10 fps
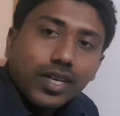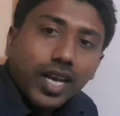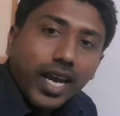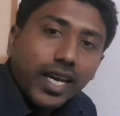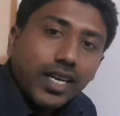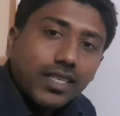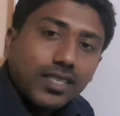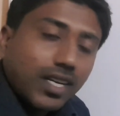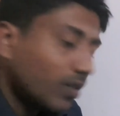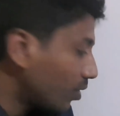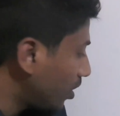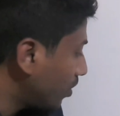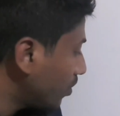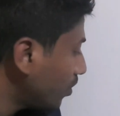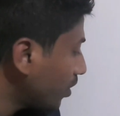An is equal
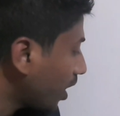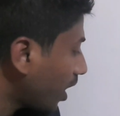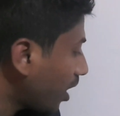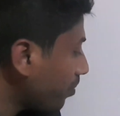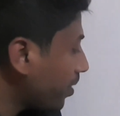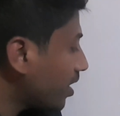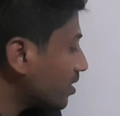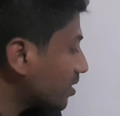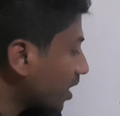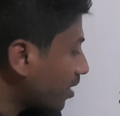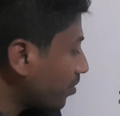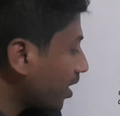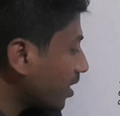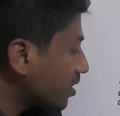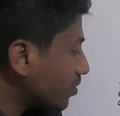to a plus n
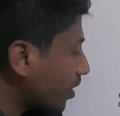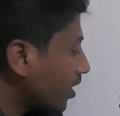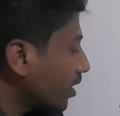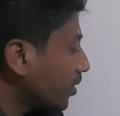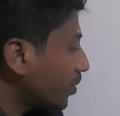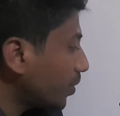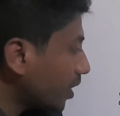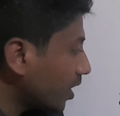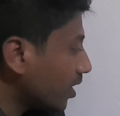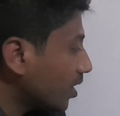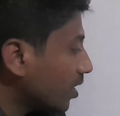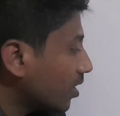minus 1 into d.